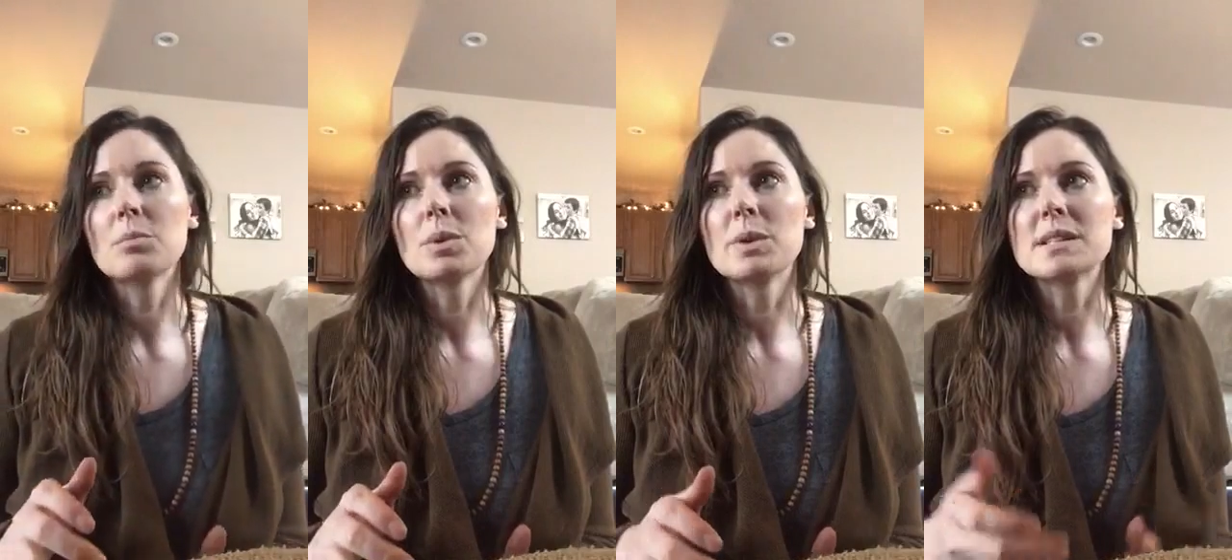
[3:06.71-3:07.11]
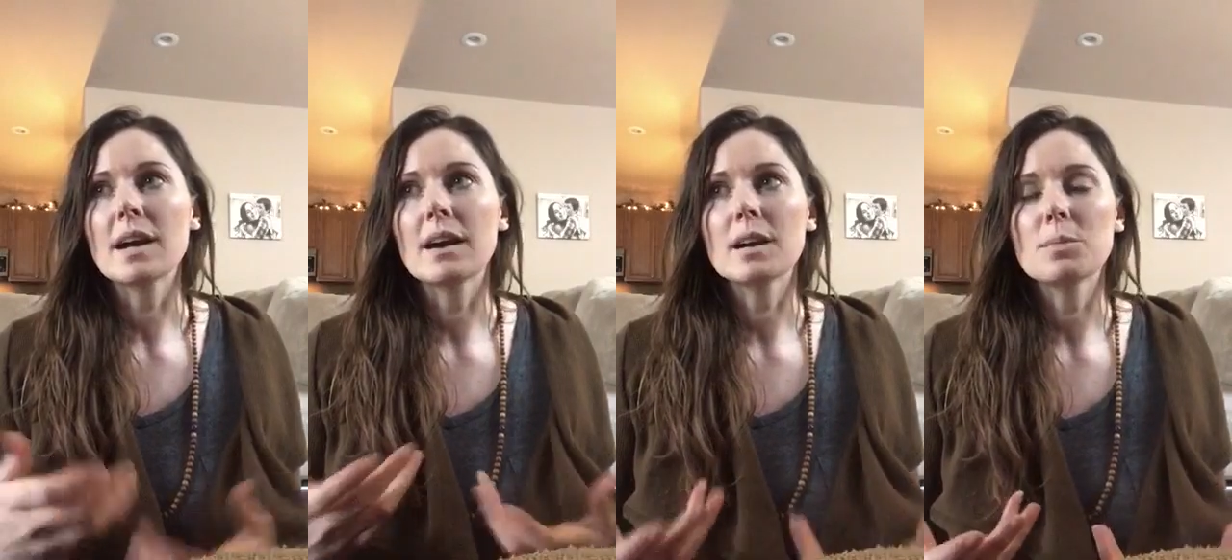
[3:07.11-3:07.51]
But we
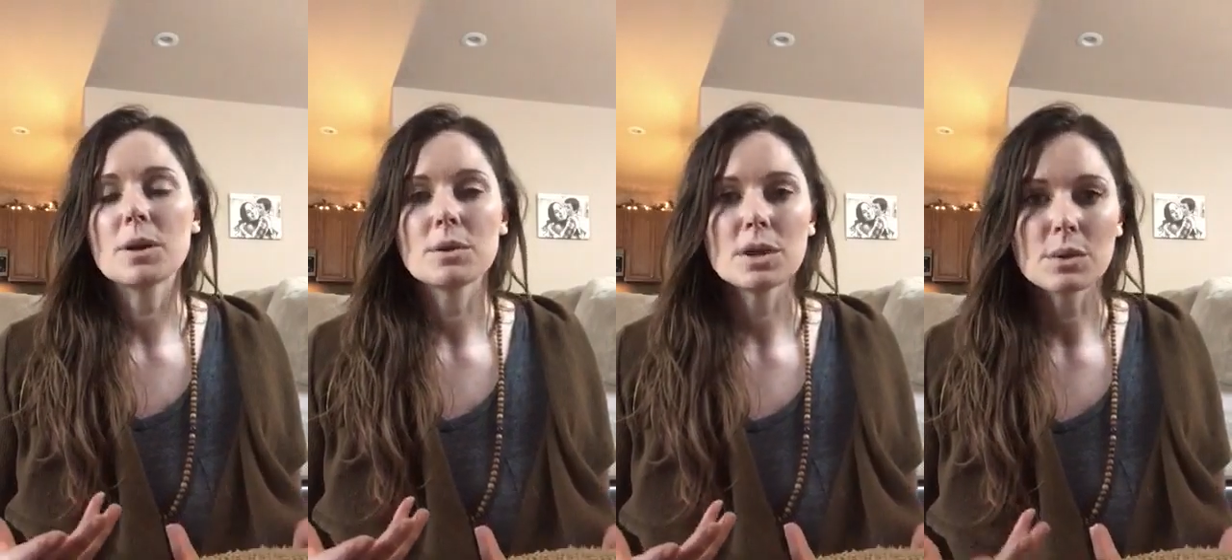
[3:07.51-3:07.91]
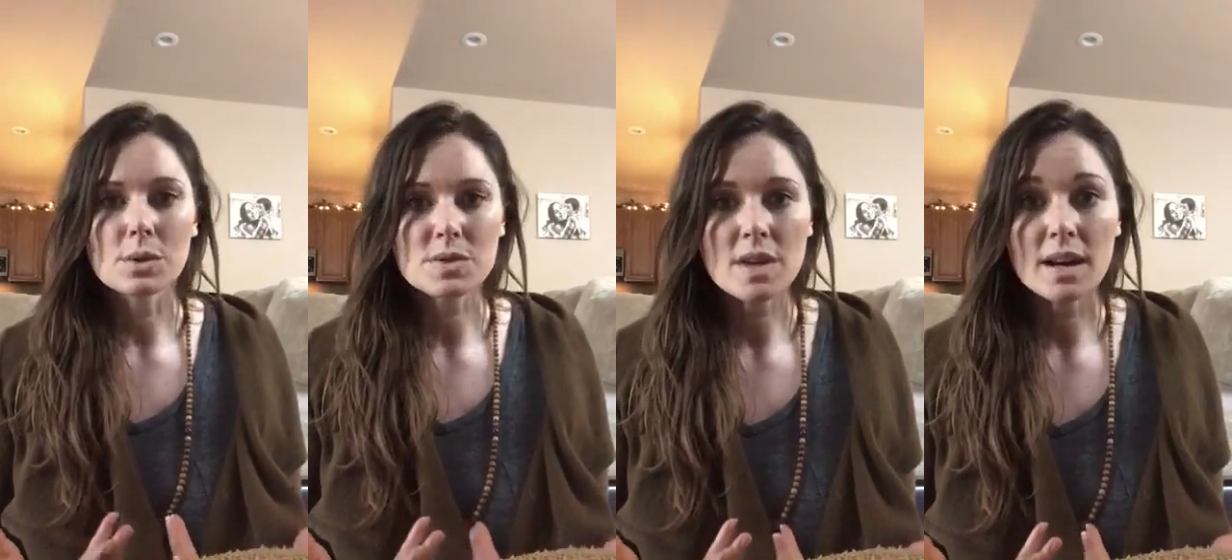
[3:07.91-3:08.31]
talk about,
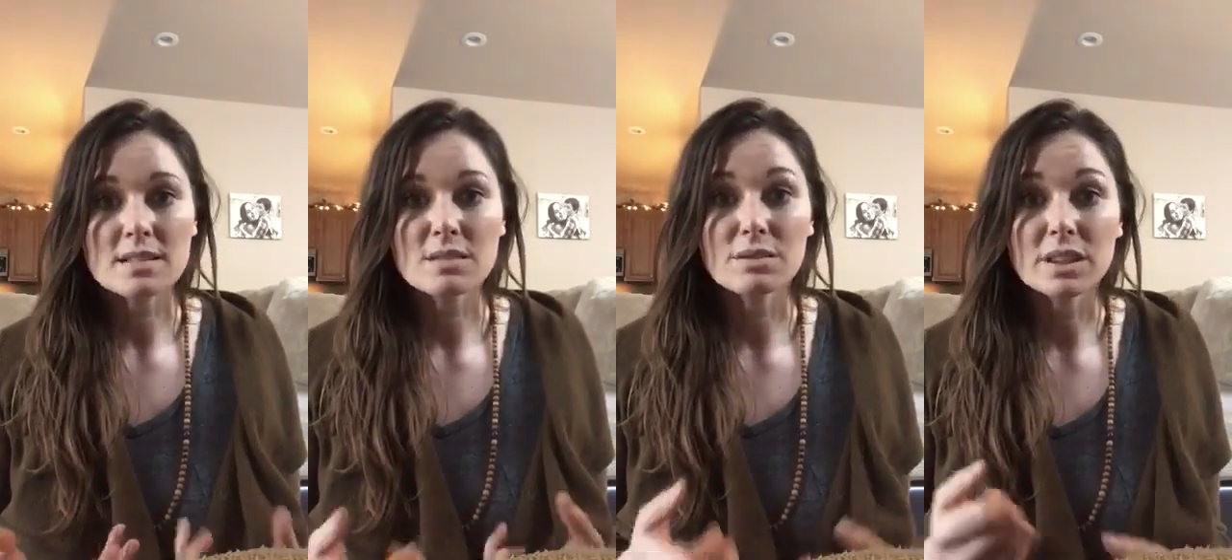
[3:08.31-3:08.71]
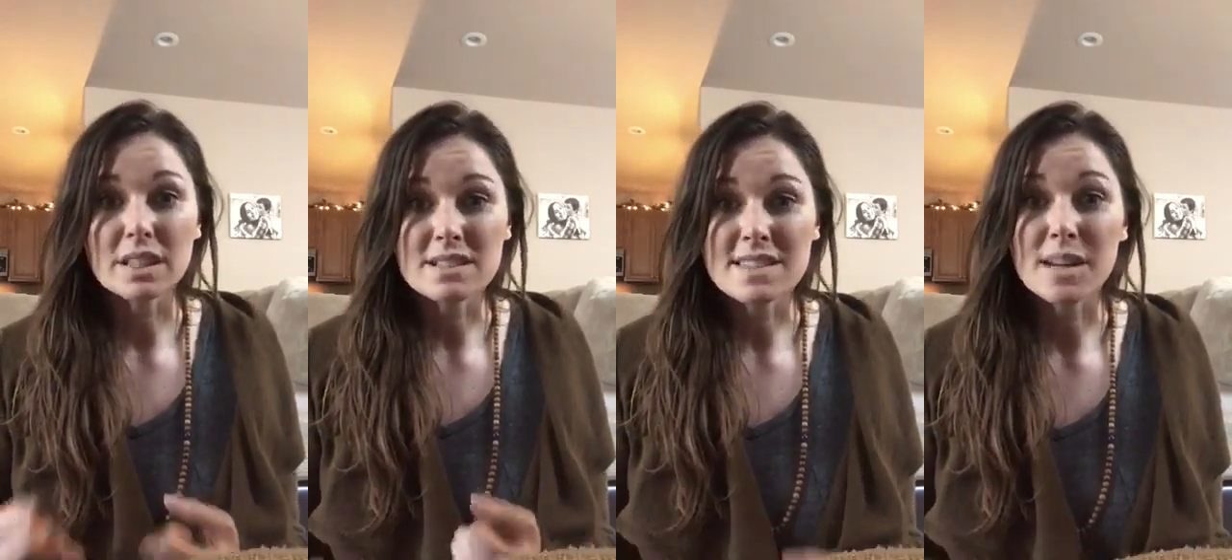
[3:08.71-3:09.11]
those thoughts and
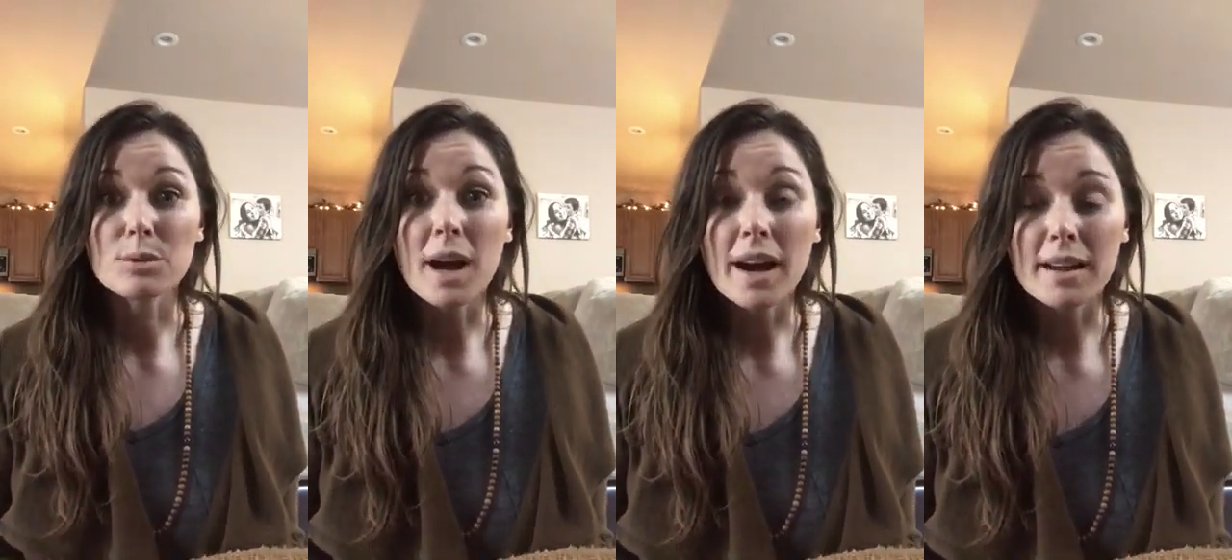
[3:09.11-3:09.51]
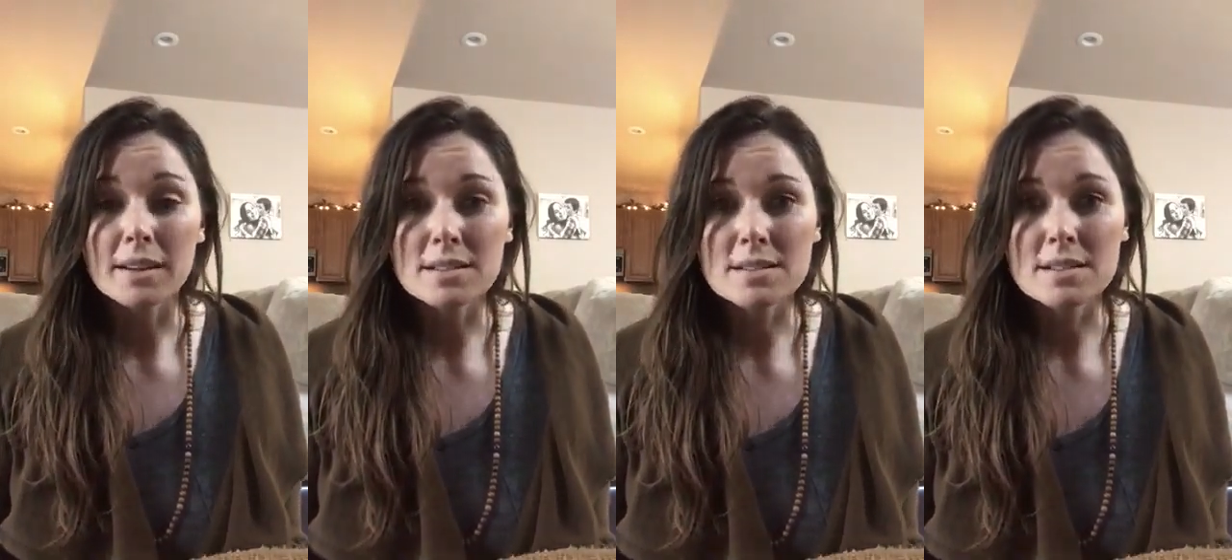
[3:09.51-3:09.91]
feelings that
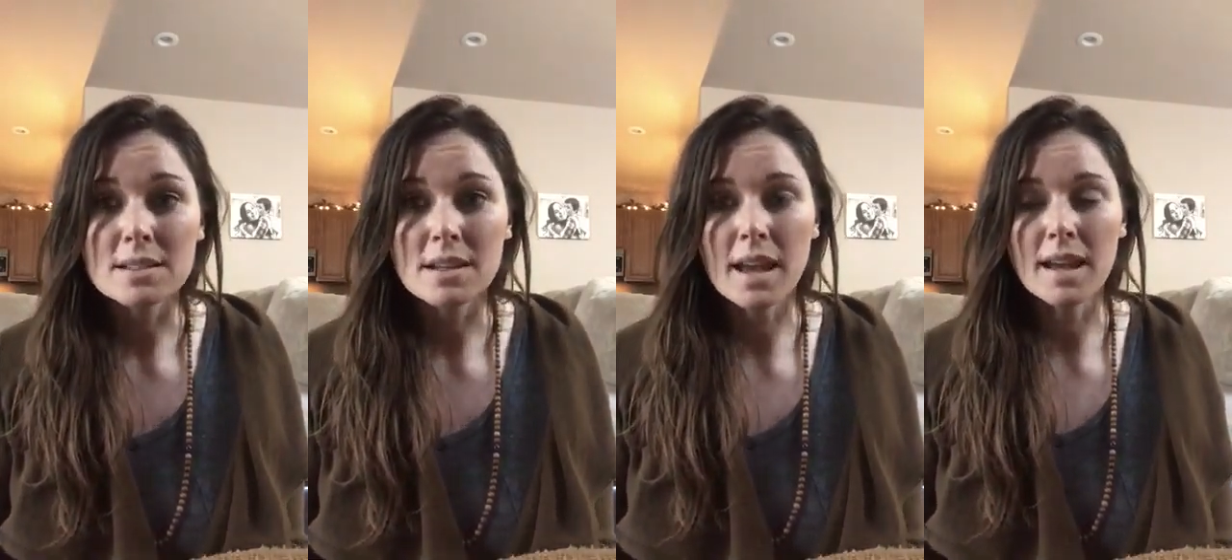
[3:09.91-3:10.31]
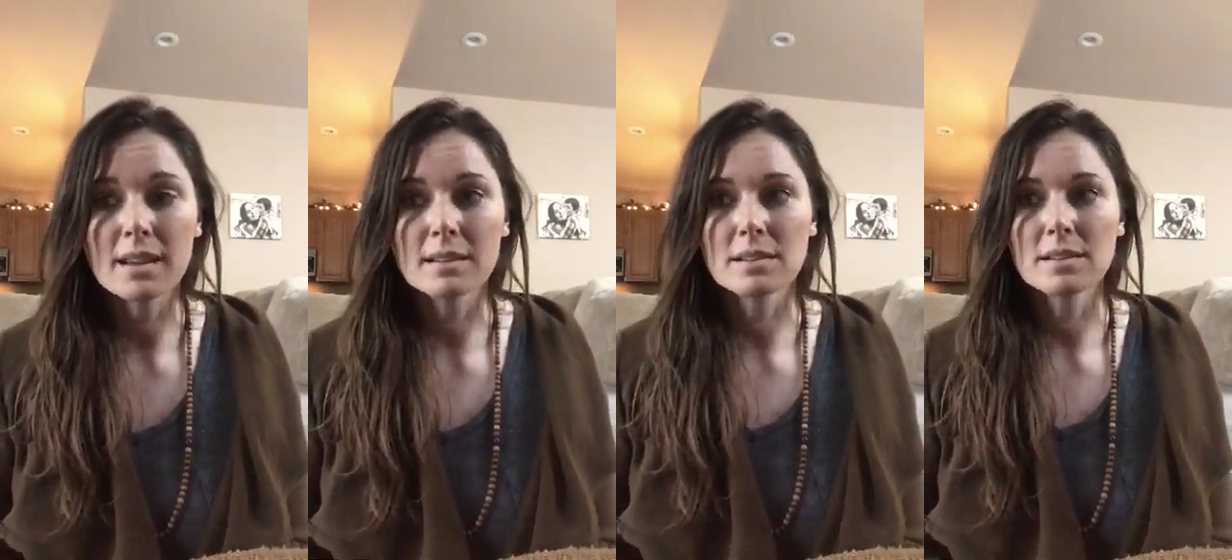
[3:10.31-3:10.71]
arise.
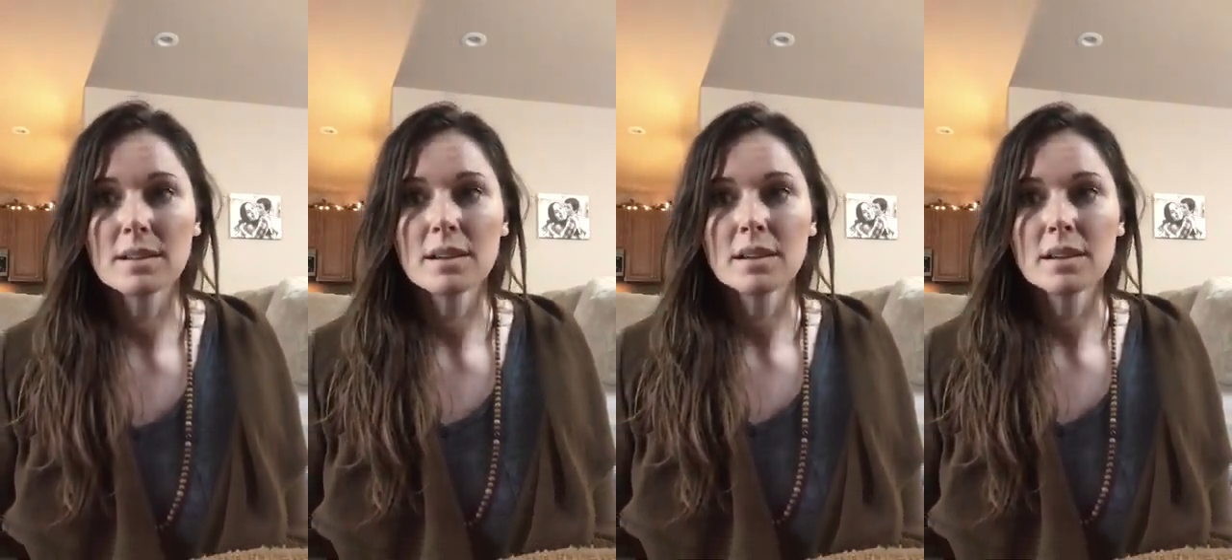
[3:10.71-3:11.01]
And